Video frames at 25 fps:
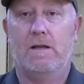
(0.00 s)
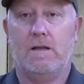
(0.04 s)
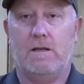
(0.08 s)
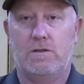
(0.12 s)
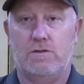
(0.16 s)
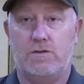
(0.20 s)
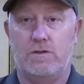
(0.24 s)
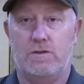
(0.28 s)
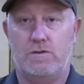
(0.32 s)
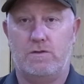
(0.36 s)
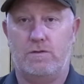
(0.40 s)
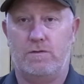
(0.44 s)

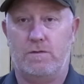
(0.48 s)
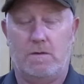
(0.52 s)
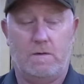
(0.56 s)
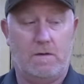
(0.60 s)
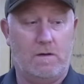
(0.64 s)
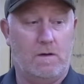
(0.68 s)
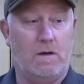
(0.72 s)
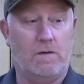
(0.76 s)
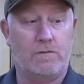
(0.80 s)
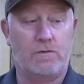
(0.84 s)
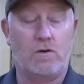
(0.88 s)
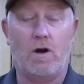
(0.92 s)
So
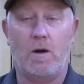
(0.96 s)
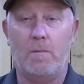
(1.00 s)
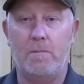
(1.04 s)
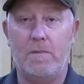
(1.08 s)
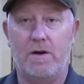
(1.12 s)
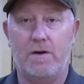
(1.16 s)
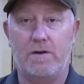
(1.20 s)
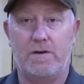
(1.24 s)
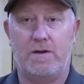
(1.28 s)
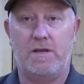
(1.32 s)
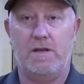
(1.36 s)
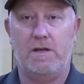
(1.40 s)
I've got a
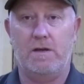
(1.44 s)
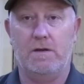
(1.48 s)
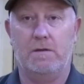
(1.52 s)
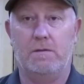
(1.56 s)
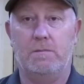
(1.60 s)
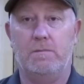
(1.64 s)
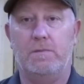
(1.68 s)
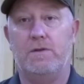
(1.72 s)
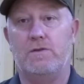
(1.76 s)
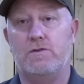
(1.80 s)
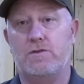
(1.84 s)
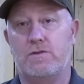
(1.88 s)
mirror here,
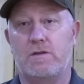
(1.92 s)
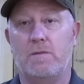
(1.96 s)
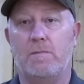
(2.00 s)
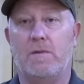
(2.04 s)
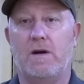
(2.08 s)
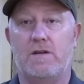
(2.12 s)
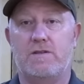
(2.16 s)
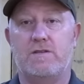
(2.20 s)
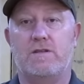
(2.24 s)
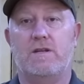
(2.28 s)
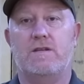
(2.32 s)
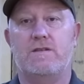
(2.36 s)
but just
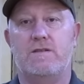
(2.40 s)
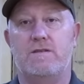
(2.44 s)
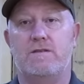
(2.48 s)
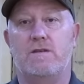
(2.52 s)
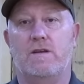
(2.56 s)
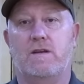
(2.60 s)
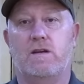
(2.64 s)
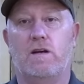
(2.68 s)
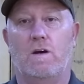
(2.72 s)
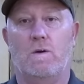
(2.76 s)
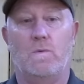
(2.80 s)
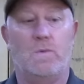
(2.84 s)
imagine this is the
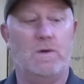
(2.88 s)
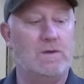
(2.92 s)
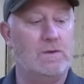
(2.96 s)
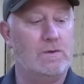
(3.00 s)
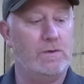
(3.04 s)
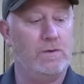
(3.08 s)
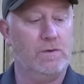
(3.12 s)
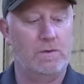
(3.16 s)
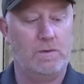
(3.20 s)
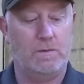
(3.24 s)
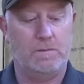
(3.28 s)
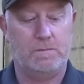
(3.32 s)
car
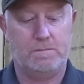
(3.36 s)
window.